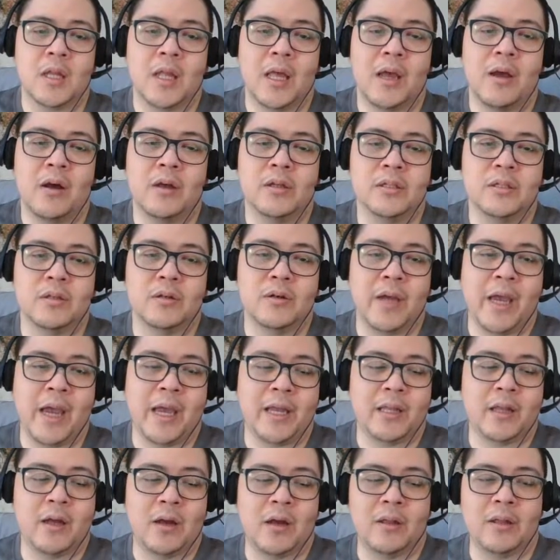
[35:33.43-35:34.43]
I also
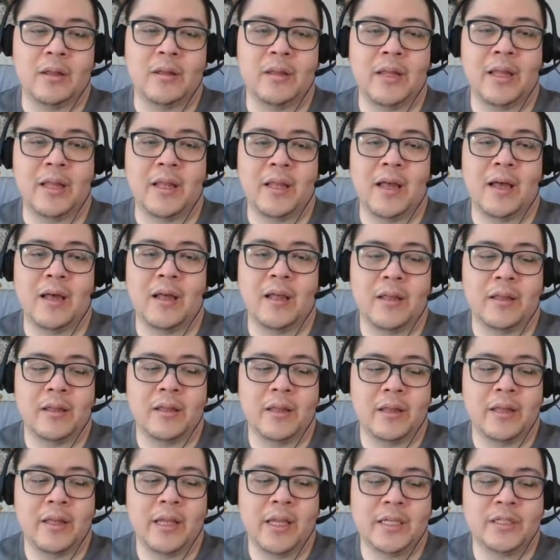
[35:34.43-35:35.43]
hate all that
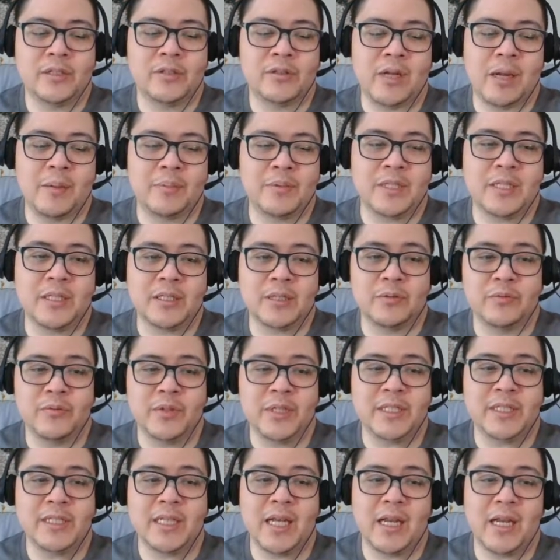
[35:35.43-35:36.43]
these traps just
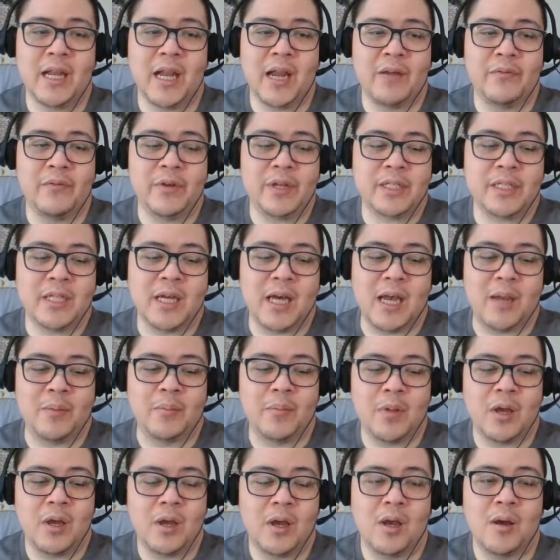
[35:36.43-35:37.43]
reset every time.
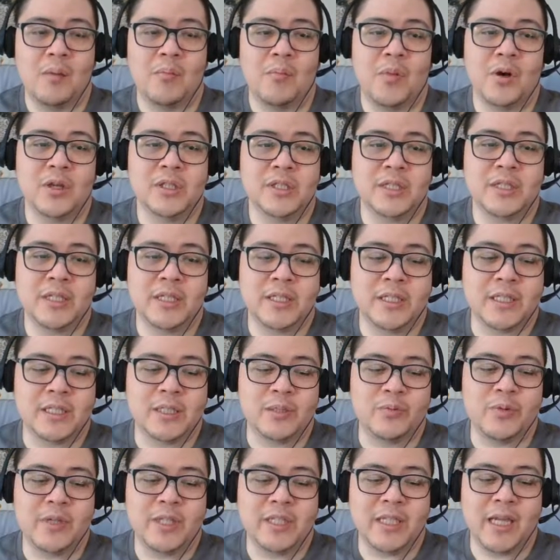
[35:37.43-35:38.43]
Monsters
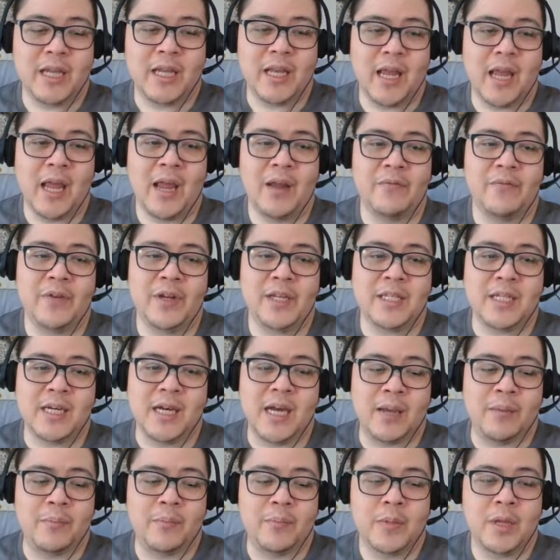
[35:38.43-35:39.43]
just reset every
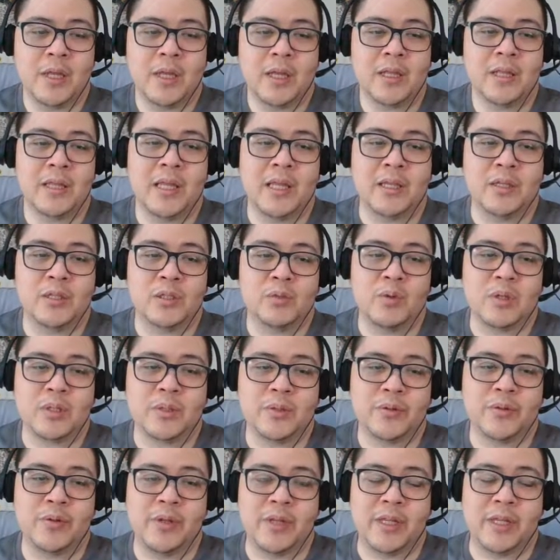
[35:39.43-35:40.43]
time that you switch
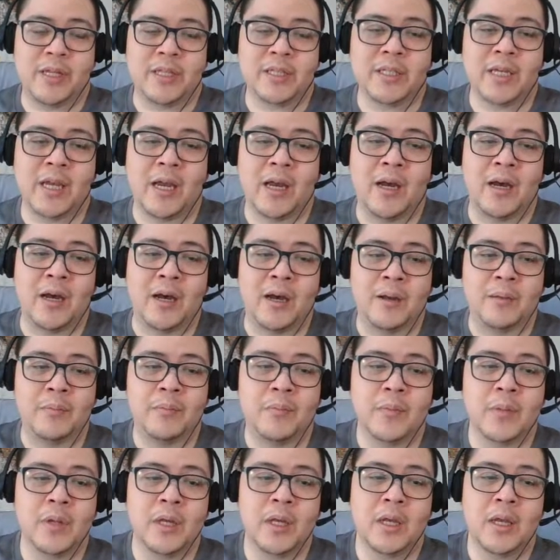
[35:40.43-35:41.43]
between these
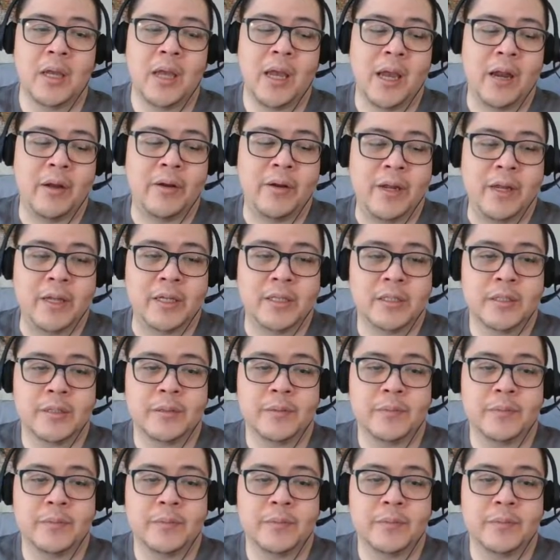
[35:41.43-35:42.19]
areas.